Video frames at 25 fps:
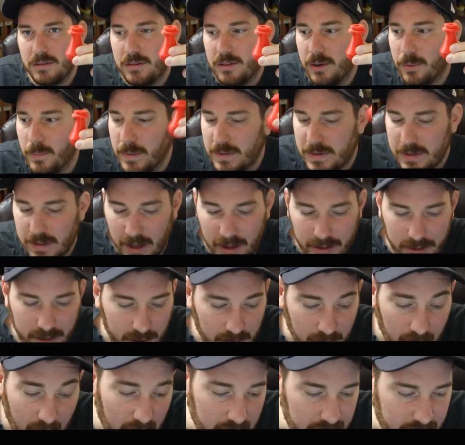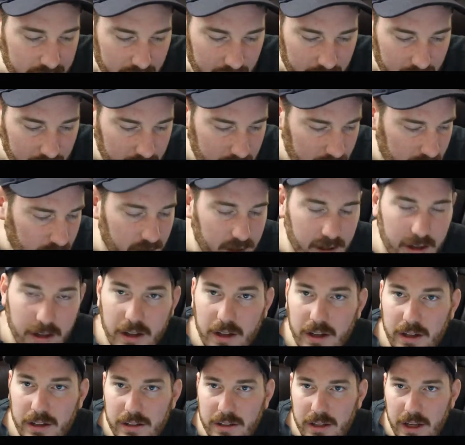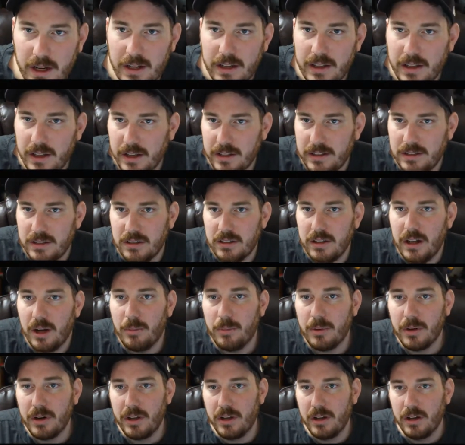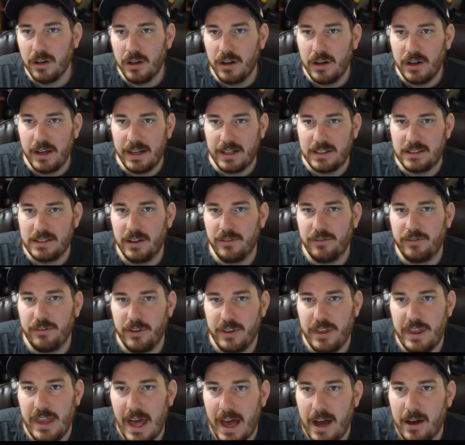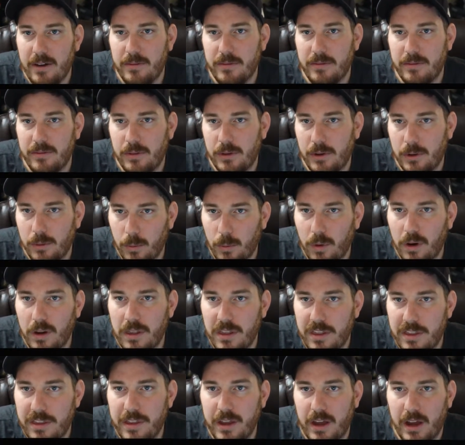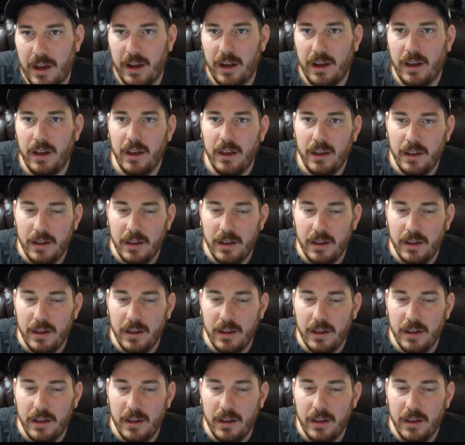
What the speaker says: to what's on there, I think. And it turned out pretty good, except for that one thing.